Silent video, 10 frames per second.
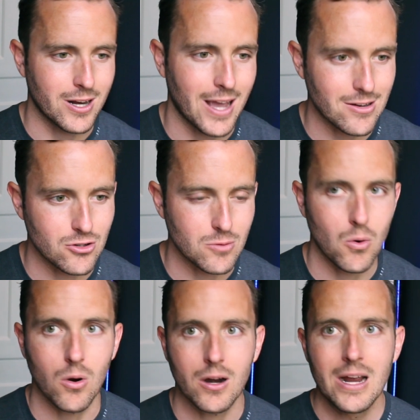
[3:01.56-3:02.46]
going to get to
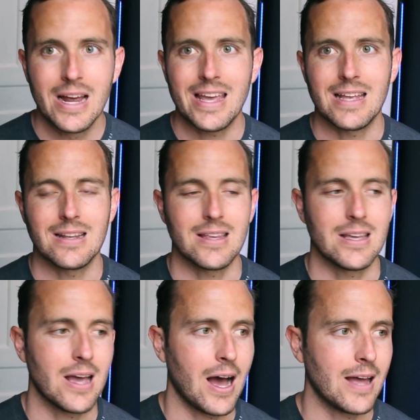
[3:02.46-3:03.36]
more in
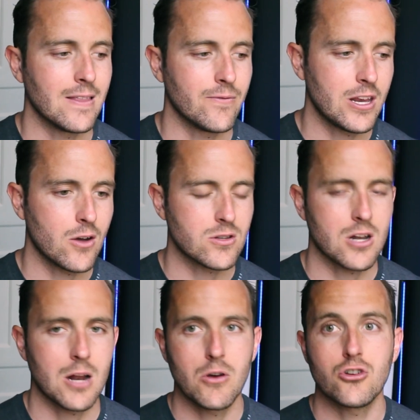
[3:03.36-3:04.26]
the uh, in the video. It's
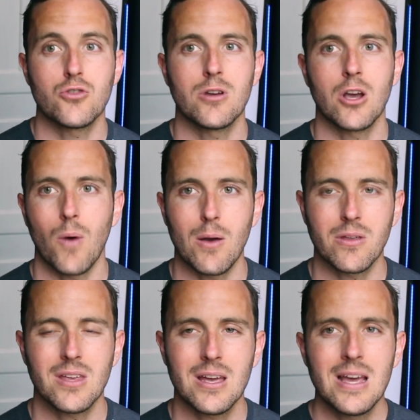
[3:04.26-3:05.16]
not about doing away
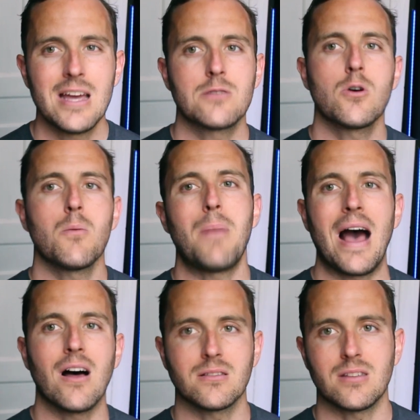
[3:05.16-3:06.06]
with it; it's about
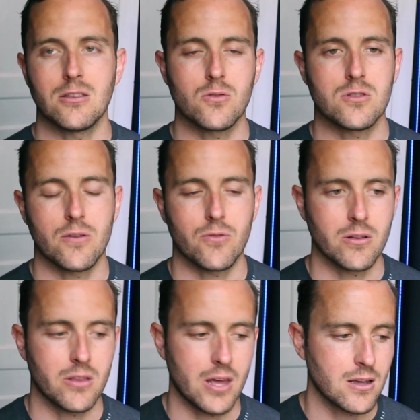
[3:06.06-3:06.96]
balancing those
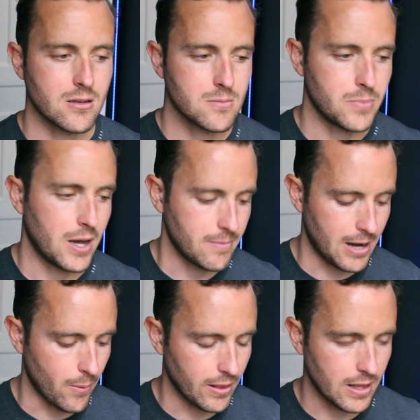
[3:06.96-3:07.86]
different things. But
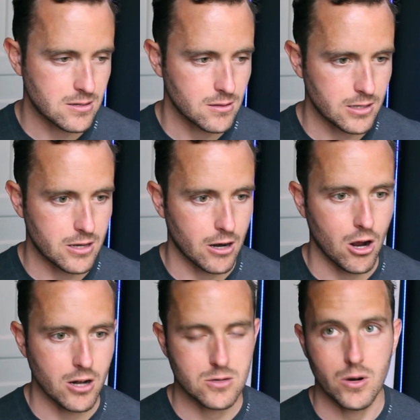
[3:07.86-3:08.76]
anyway, let's let's carry
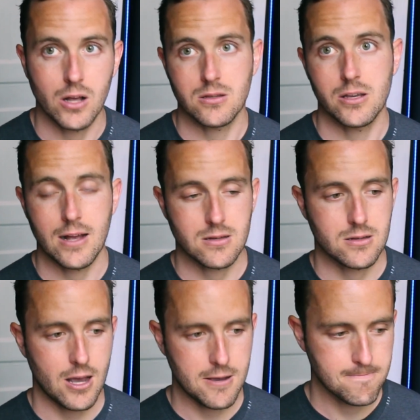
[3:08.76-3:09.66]
on and see what else Lee has to
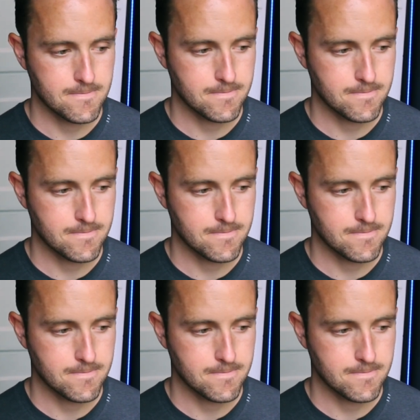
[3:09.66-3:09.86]
say.